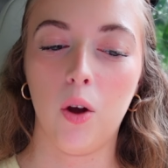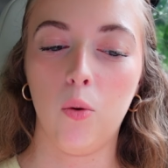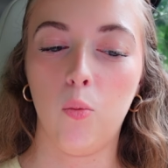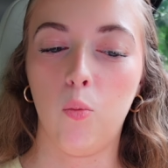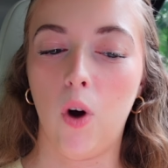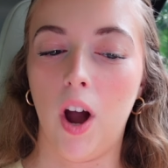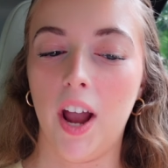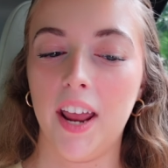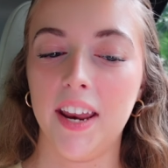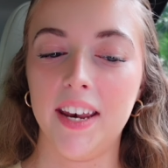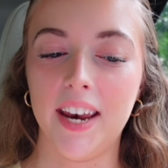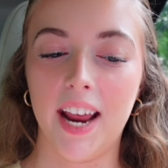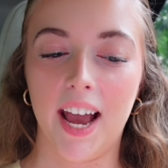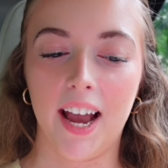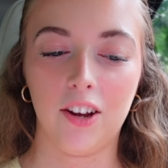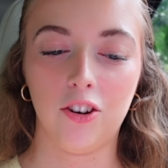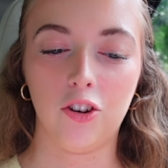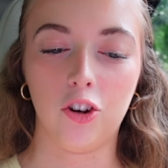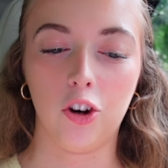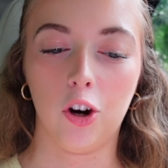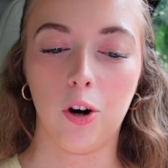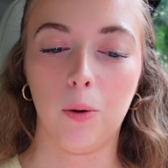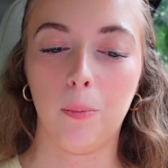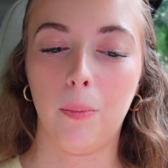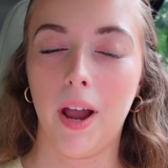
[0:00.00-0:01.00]
white
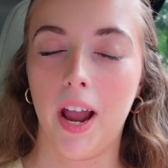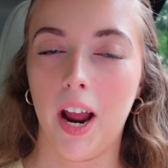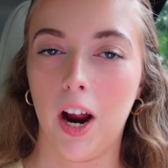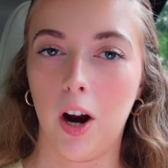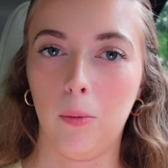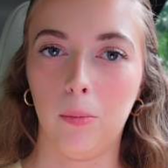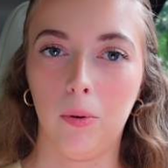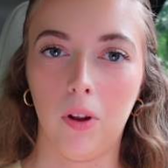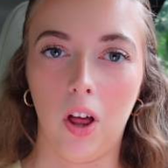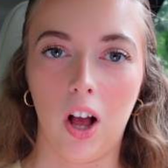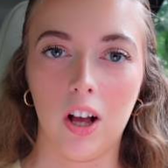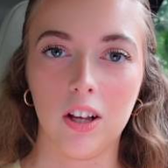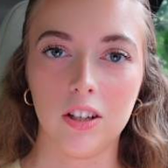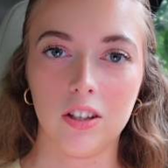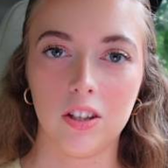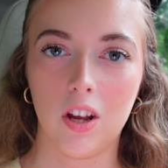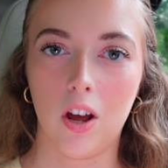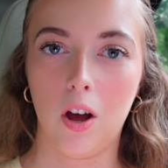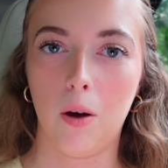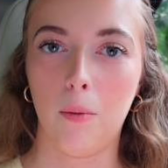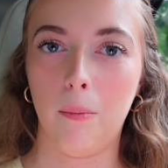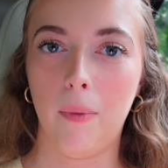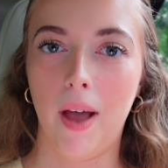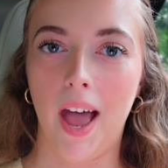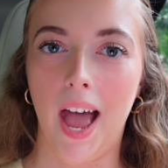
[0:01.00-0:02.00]
nectar, pear
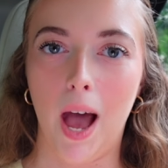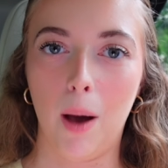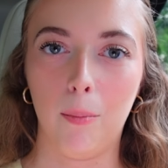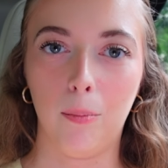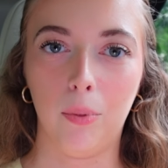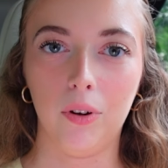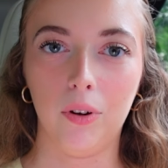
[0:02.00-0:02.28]
blossom, apple